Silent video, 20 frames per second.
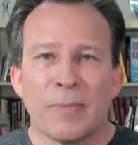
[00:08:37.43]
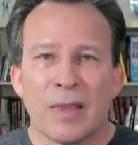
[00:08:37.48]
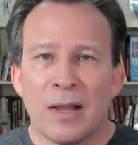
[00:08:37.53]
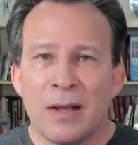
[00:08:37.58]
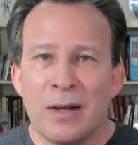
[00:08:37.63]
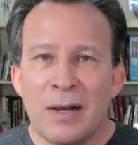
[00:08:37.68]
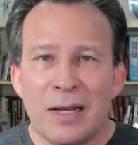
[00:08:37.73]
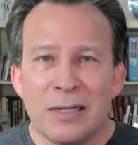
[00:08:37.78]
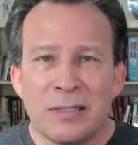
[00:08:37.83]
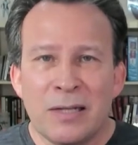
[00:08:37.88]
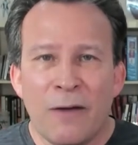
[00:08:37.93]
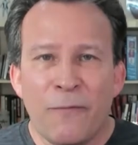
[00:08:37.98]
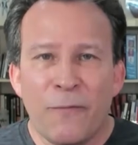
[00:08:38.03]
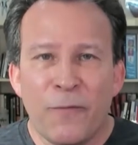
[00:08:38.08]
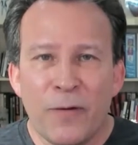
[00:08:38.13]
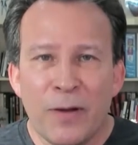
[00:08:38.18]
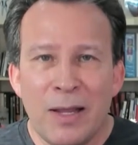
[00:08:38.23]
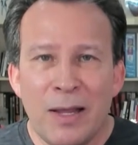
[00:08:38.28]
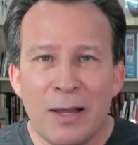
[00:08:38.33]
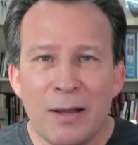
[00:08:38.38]
Now, let's not
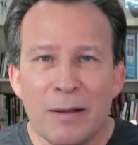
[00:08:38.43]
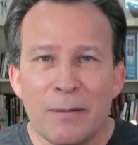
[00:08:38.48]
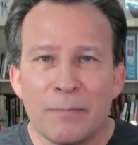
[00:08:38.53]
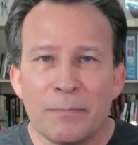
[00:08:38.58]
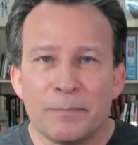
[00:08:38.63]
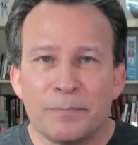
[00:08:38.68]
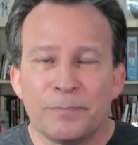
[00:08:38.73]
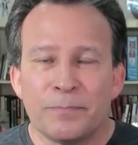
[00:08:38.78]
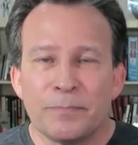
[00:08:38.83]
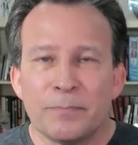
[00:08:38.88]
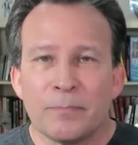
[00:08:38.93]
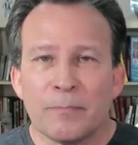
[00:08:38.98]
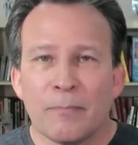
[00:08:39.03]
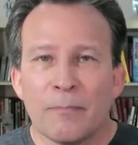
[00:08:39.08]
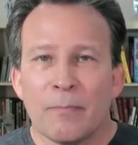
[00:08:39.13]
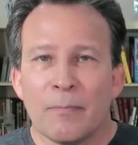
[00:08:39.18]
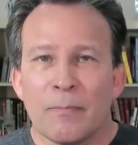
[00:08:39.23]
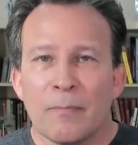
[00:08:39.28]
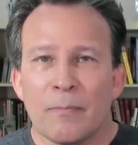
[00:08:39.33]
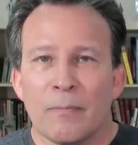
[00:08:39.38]
forget
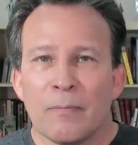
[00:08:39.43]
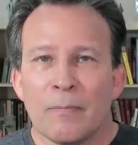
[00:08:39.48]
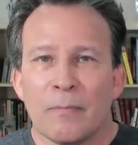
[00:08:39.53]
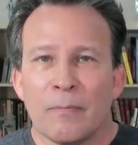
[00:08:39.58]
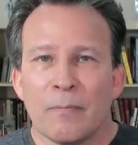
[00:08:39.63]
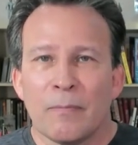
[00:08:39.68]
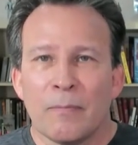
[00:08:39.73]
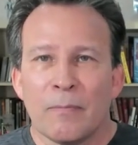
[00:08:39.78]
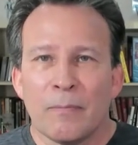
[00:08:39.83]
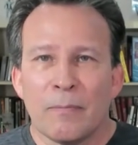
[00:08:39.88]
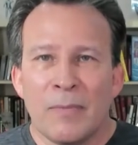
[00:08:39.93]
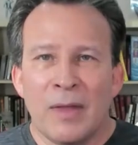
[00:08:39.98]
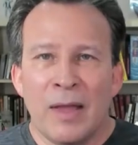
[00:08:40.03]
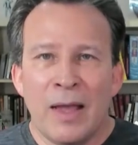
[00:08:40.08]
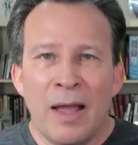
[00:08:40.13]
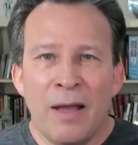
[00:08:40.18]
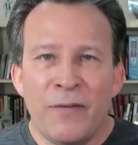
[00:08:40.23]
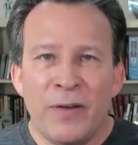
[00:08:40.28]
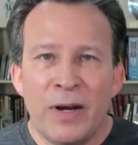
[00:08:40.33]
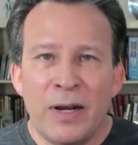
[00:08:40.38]

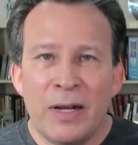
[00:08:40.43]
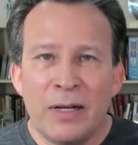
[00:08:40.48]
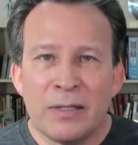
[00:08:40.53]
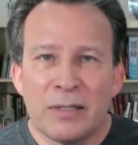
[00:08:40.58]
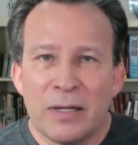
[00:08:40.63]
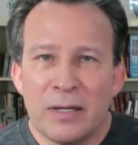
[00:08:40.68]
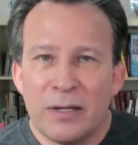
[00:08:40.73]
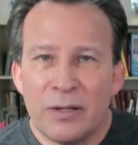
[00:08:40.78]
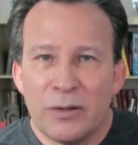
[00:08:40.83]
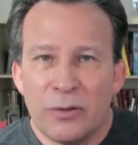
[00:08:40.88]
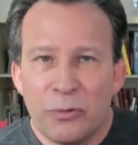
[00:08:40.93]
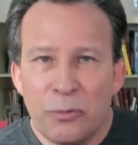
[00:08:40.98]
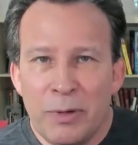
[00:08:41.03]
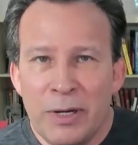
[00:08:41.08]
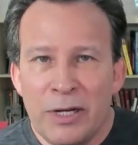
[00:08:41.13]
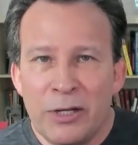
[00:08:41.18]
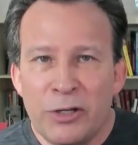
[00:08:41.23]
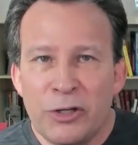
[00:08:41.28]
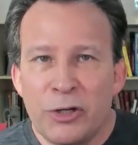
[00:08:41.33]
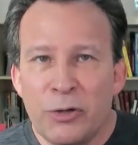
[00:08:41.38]
the evidence:
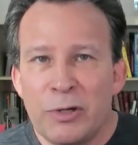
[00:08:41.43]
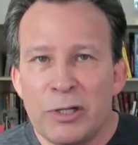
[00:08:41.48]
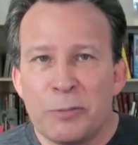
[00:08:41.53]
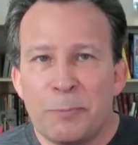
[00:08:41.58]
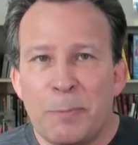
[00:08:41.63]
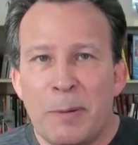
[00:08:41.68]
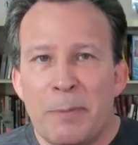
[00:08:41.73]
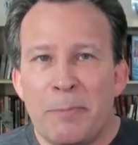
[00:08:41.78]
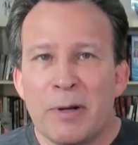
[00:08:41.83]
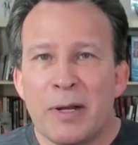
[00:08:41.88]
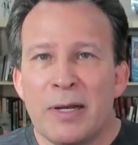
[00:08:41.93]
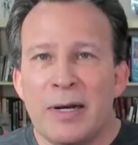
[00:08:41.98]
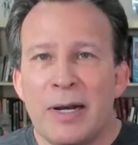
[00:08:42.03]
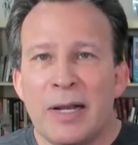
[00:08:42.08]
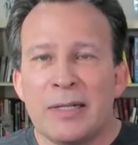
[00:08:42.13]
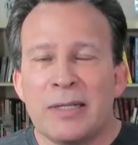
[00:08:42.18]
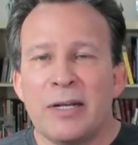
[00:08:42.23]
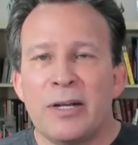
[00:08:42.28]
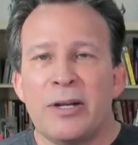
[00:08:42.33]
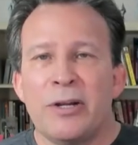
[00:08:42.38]
3 Jewish people
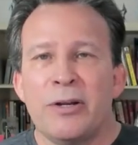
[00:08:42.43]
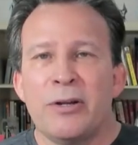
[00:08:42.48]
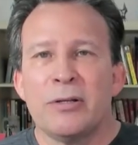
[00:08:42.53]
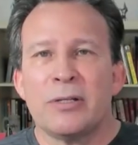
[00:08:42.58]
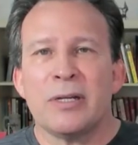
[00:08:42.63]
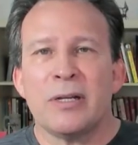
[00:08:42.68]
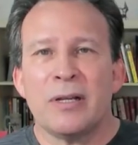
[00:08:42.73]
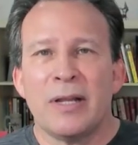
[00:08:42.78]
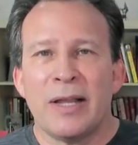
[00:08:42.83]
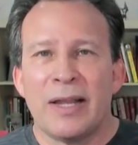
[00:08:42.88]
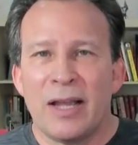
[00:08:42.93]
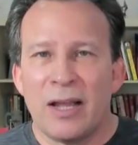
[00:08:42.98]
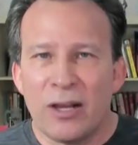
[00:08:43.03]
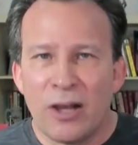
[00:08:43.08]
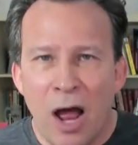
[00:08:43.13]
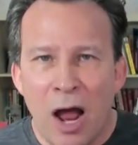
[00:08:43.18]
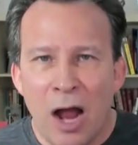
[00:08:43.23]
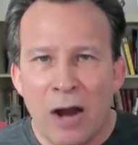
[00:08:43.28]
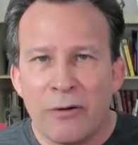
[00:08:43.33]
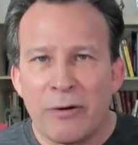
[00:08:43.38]
connected to UCLA, a
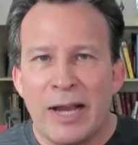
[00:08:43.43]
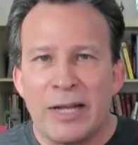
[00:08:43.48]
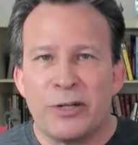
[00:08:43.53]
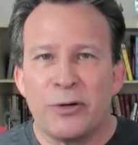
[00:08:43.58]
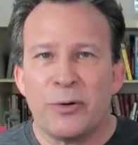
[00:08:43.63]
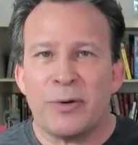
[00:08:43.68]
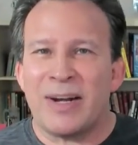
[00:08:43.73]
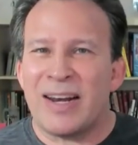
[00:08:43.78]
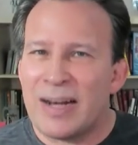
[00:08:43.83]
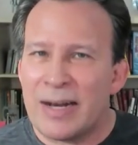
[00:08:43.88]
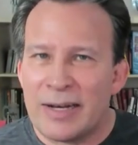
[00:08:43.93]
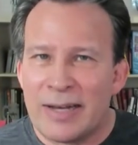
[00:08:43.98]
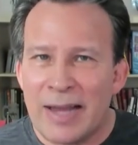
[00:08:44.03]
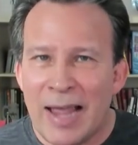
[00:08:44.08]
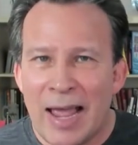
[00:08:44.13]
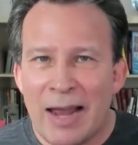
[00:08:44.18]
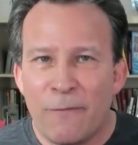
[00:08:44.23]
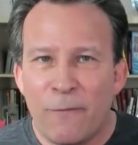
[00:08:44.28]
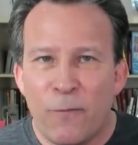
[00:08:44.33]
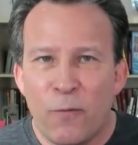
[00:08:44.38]
law graduate and a
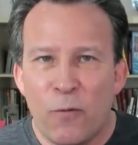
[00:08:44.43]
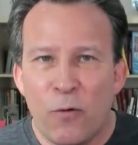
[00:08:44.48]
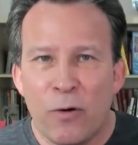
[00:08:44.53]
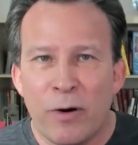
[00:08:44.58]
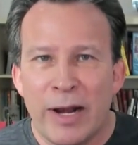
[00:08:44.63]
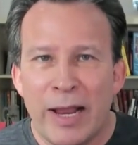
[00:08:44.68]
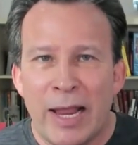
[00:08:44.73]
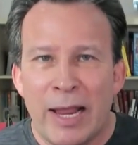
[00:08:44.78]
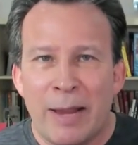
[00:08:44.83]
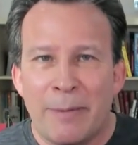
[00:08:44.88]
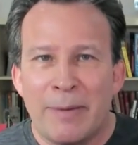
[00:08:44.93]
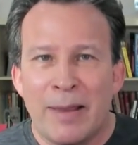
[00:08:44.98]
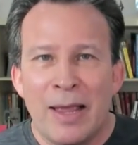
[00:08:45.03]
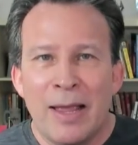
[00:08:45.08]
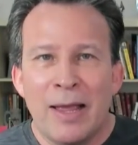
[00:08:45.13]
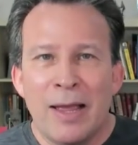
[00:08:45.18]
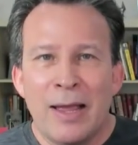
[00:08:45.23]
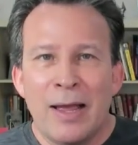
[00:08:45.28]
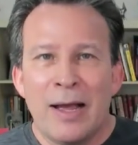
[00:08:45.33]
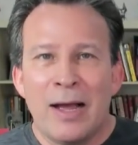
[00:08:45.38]
dad of 4 named
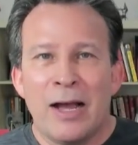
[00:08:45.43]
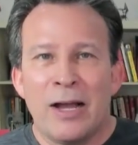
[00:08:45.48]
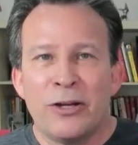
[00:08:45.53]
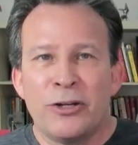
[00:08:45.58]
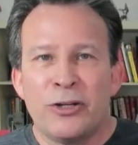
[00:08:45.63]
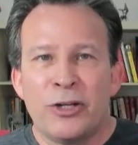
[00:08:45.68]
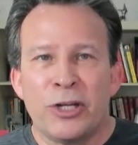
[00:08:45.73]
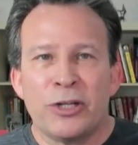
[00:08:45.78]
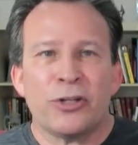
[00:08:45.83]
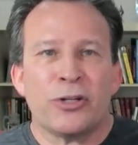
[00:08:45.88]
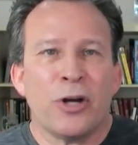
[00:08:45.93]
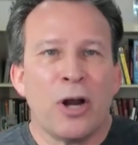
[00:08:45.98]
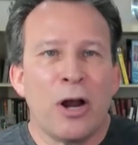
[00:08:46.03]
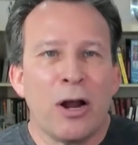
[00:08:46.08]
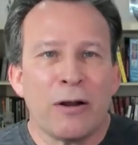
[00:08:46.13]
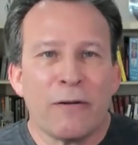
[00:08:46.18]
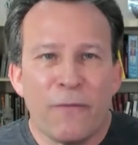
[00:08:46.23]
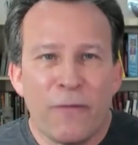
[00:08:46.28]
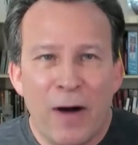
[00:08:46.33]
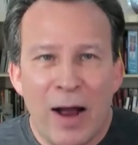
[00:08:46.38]

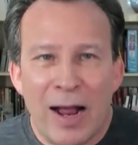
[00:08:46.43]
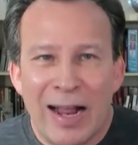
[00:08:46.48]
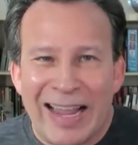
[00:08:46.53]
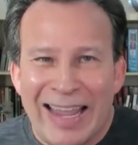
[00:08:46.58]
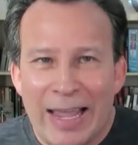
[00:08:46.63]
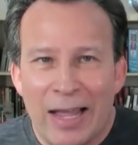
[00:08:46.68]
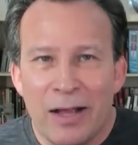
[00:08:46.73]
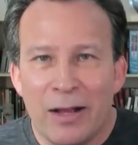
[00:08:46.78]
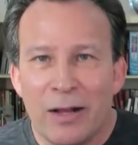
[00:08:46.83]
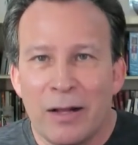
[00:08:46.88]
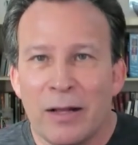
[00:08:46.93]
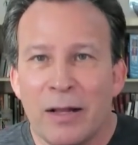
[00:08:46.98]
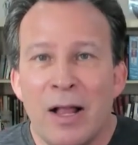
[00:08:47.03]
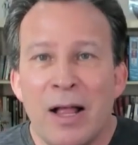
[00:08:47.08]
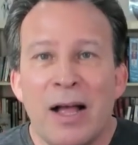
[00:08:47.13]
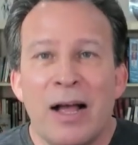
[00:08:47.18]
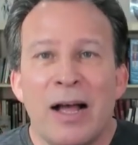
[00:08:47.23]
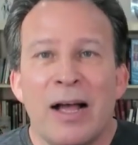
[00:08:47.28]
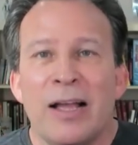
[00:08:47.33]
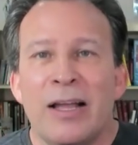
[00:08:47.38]
Yitzhak Frankel,
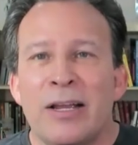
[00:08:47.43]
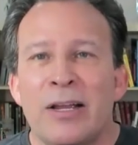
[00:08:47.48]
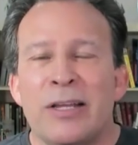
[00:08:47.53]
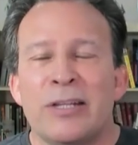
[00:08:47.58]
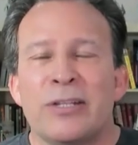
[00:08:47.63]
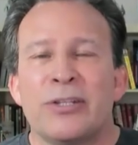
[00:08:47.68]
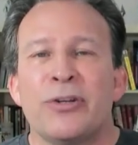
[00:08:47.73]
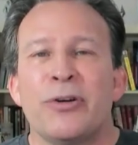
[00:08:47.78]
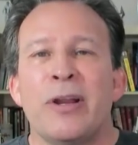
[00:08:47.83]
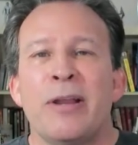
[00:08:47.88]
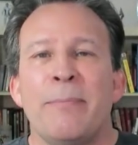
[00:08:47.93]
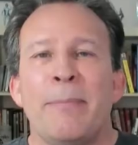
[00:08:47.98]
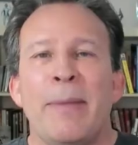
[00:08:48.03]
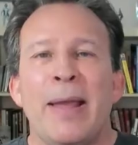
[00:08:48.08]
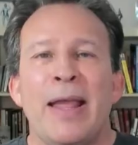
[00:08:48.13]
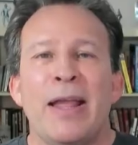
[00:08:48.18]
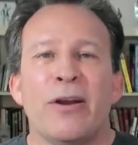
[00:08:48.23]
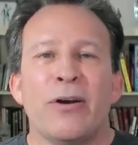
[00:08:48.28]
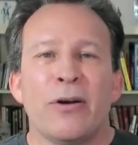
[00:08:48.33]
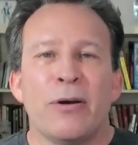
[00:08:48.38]
a history
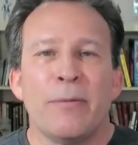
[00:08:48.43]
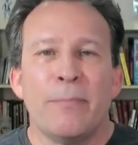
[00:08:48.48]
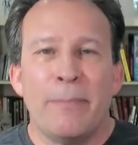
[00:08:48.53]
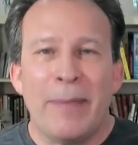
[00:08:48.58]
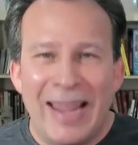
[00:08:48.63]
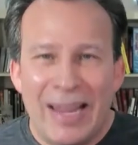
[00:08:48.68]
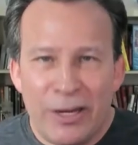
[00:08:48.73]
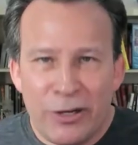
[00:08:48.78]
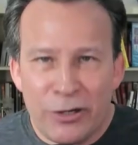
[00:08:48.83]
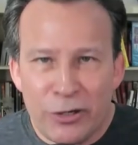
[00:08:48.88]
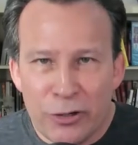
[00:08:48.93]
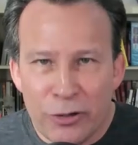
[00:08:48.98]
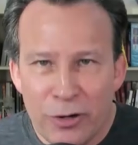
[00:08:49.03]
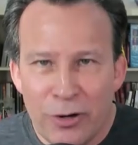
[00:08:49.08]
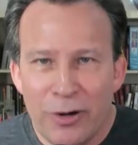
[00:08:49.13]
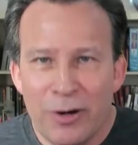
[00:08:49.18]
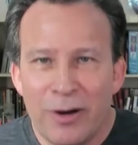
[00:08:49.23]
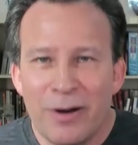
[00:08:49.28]
major